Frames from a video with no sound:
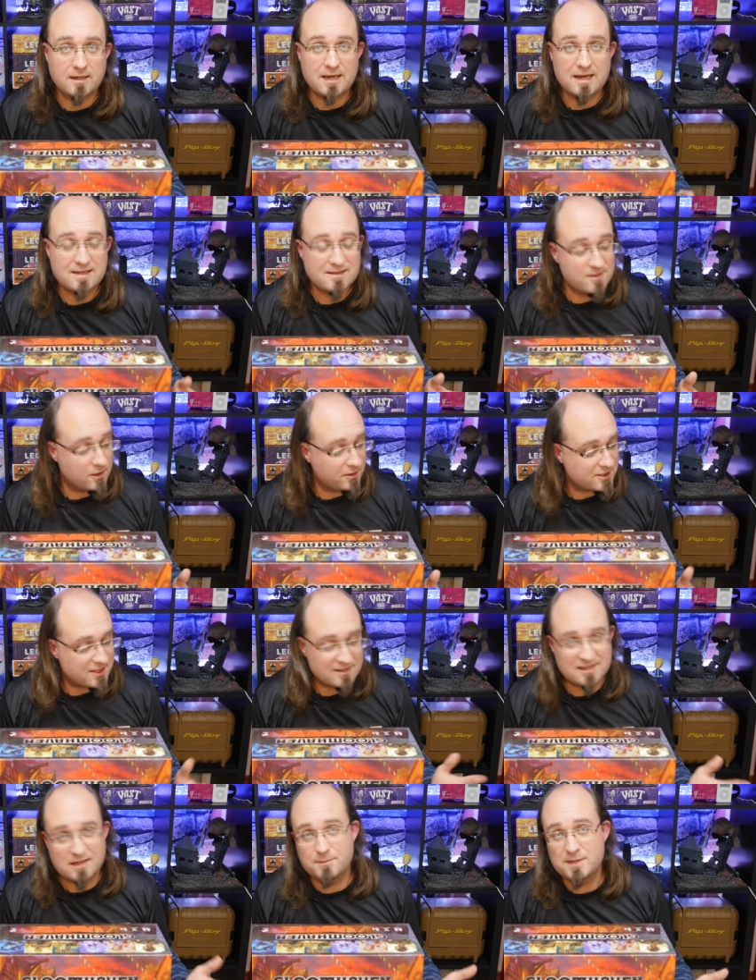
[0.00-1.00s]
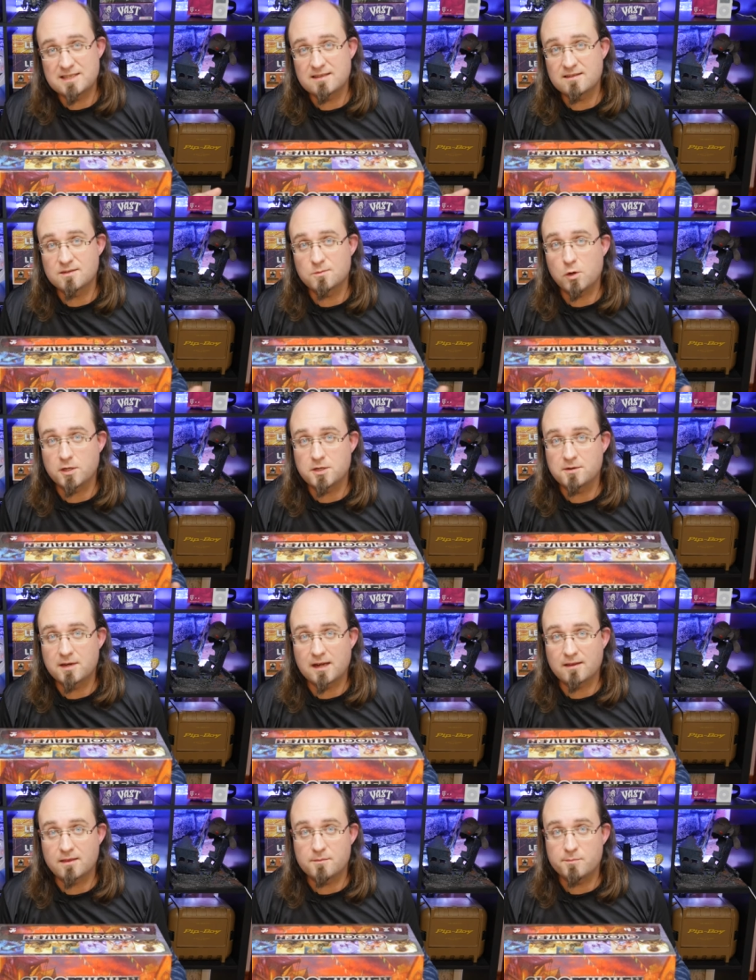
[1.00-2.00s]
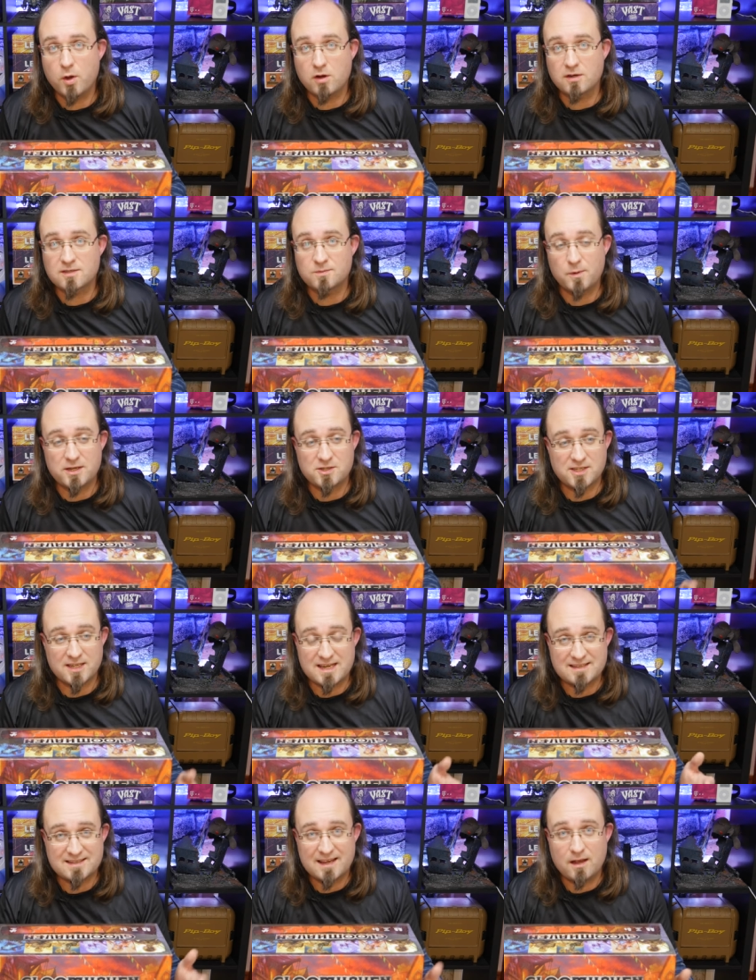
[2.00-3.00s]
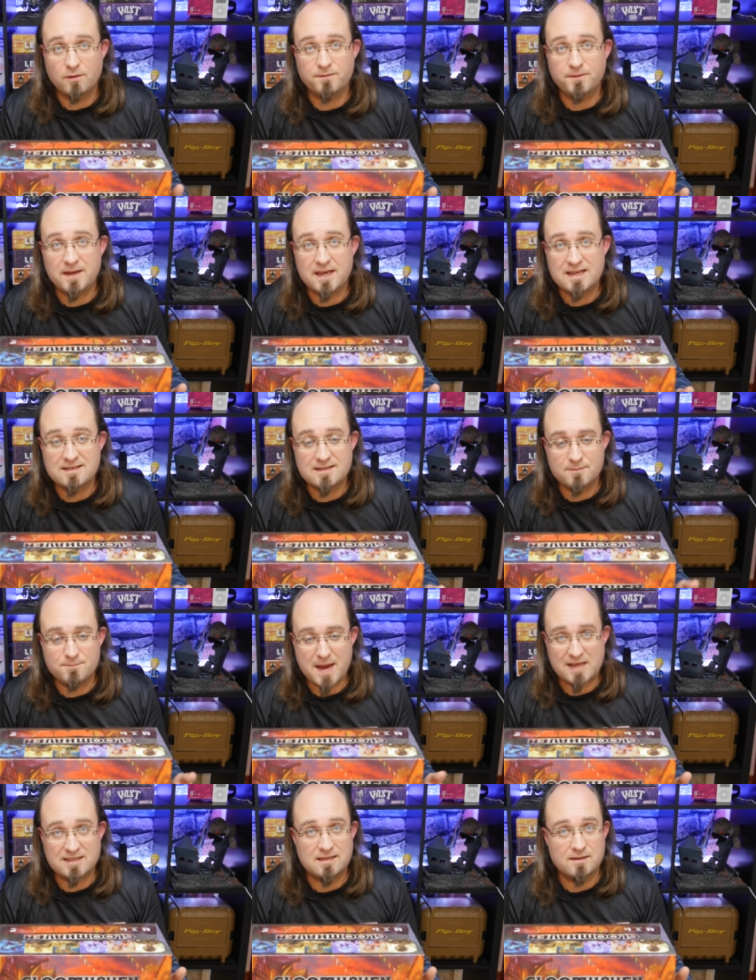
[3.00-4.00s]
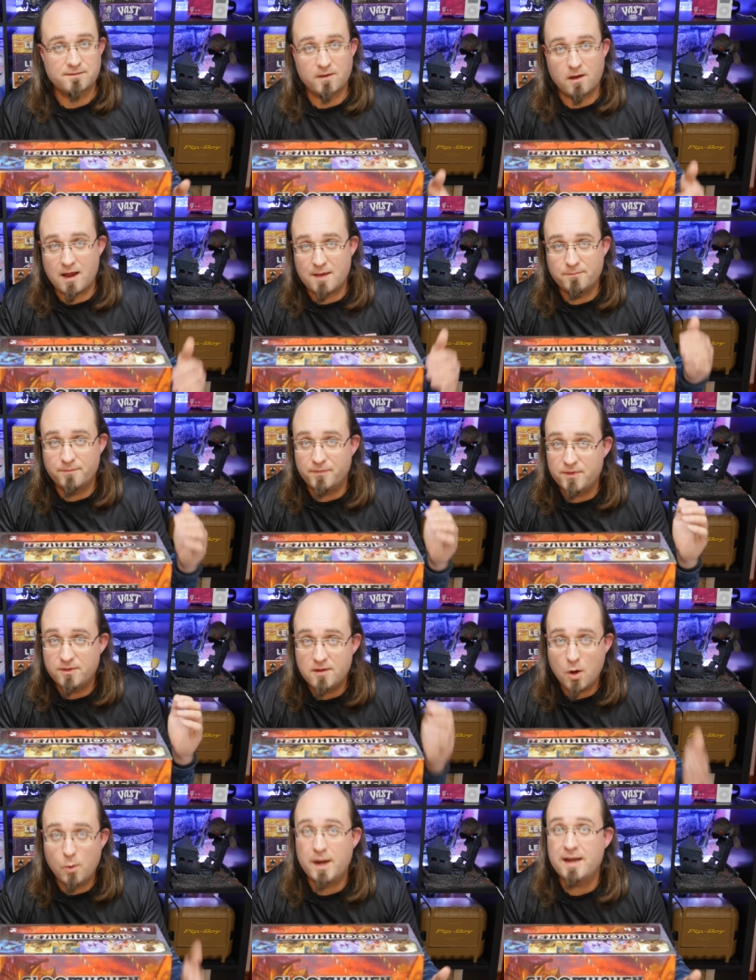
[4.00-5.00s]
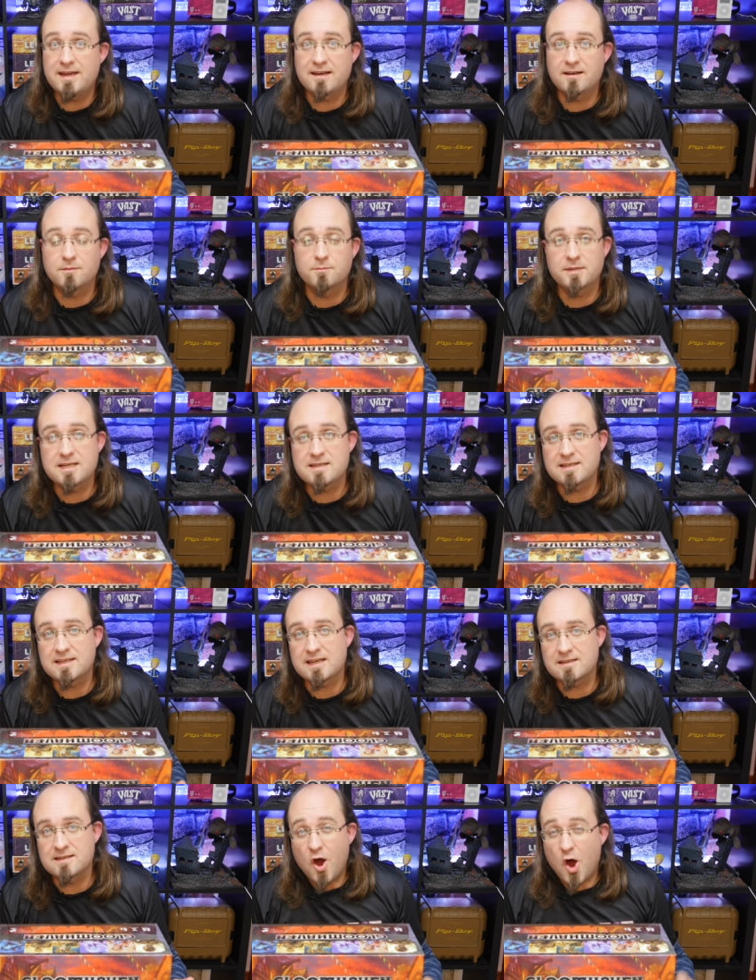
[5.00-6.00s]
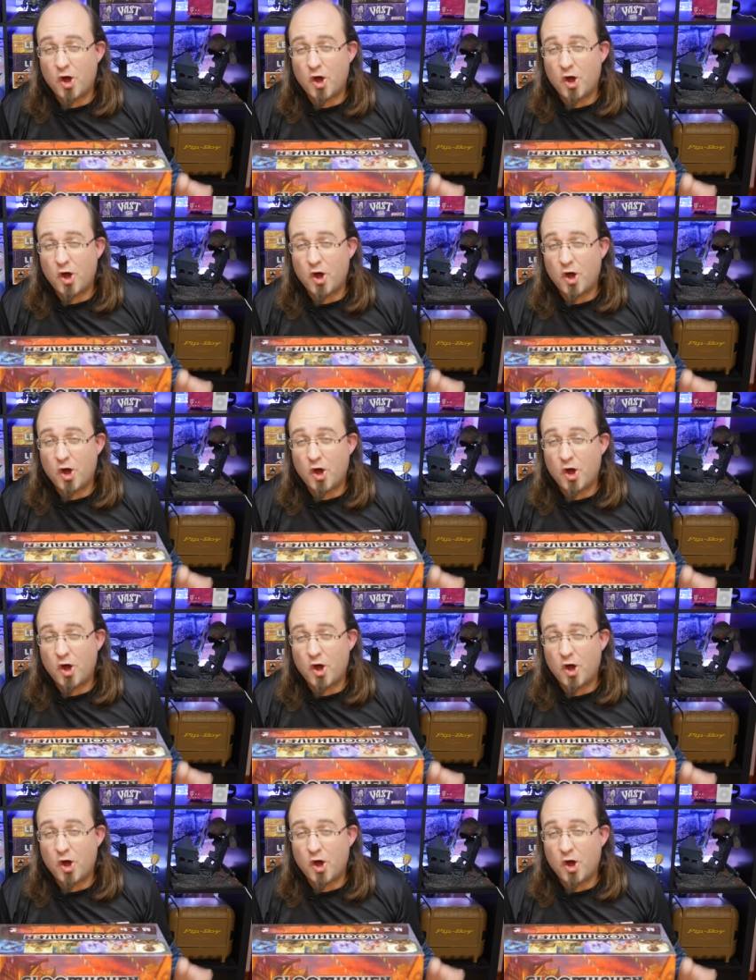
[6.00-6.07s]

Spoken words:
It's not just limited to what you get in the box, which itself is massive. I'm nowhere near completing it.